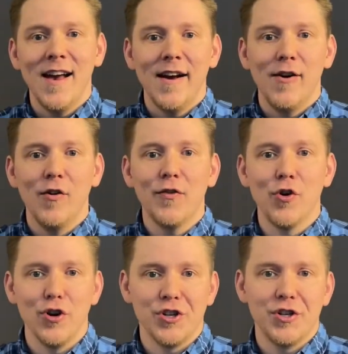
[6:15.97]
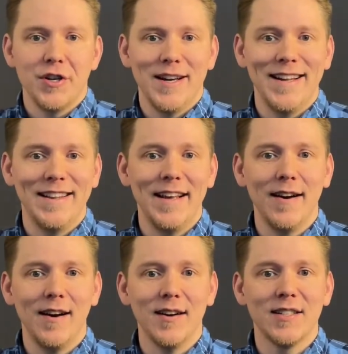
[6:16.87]
Of course, there
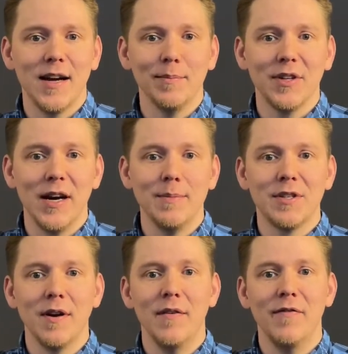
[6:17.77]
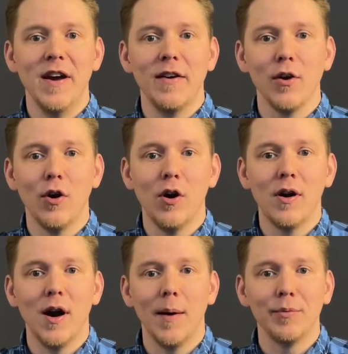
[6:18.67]
are sometimes very
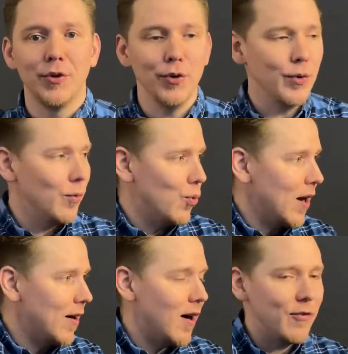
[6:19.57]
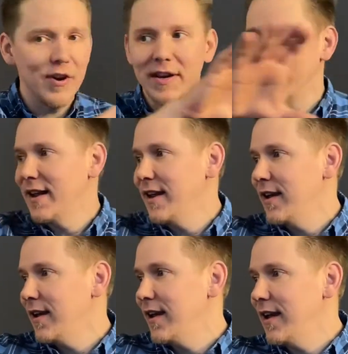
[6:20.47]
long, up to
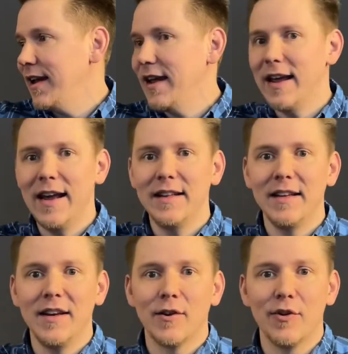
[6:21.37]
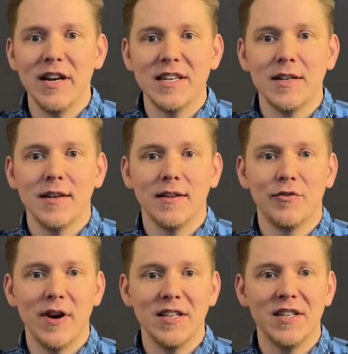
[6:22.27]
180 degrees
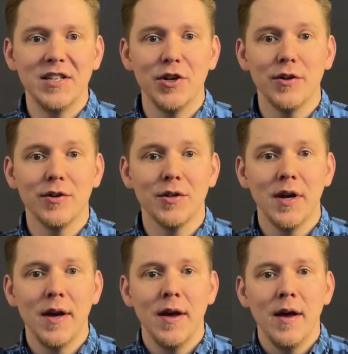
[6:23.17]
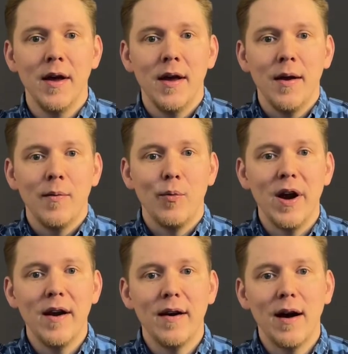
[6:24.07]
transitions,
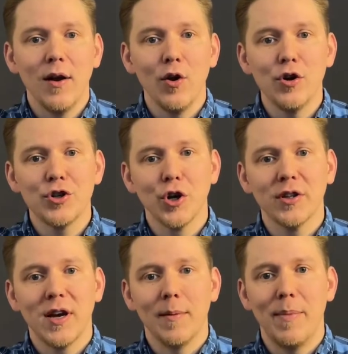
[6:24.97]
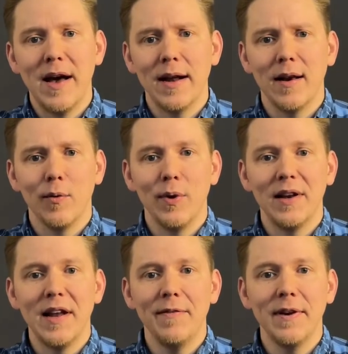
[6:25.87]
where a long shotgun barrel will
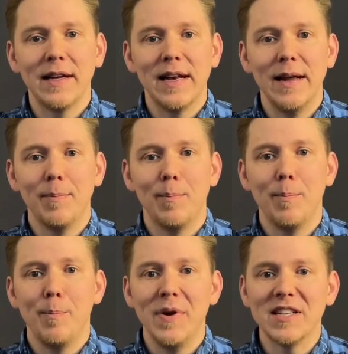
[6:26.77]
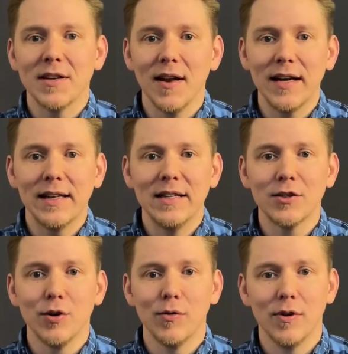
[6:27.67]
definitely be slightly
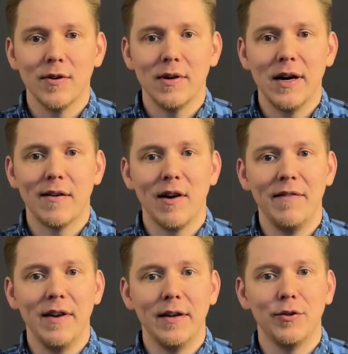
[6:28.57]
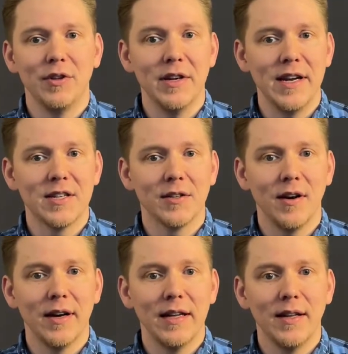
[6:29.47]
slower, arriving to the next
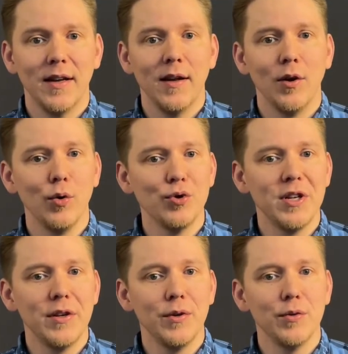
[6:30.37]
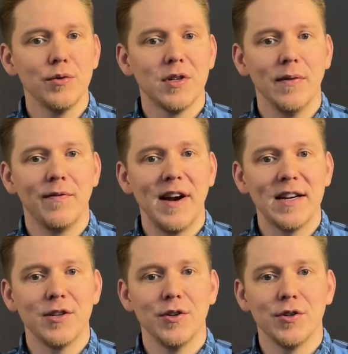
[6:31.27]
target, losing you some
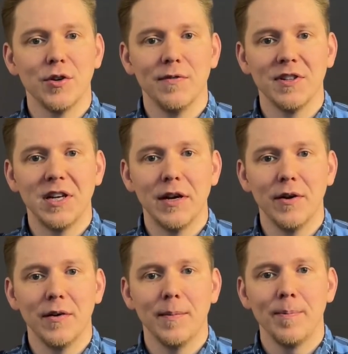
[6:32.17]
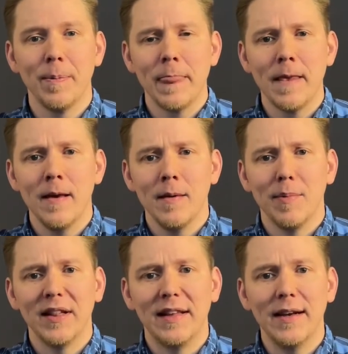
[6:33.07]
fractions of a second.
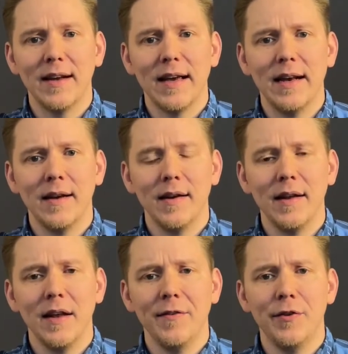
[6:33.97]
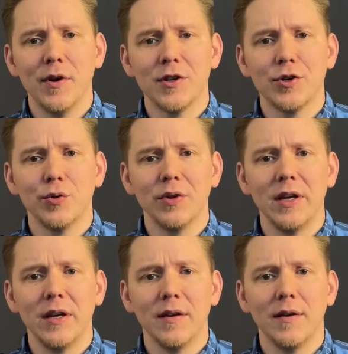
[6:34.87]
But then again, if you are
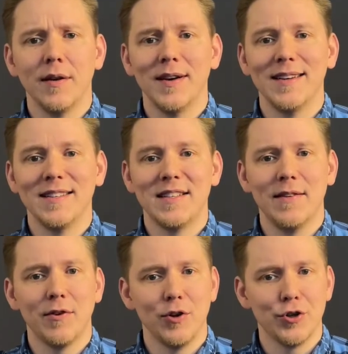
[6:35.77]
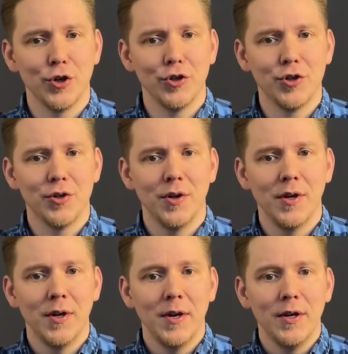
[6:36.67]
shooting several shots
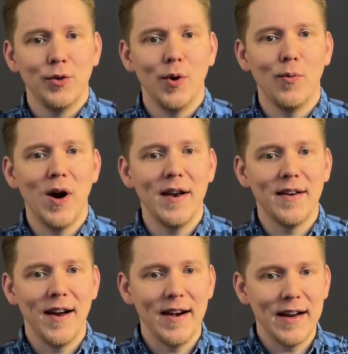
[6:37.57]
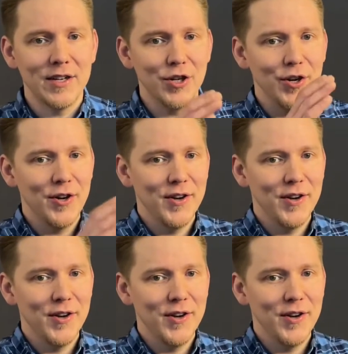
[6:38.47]
to a one direction,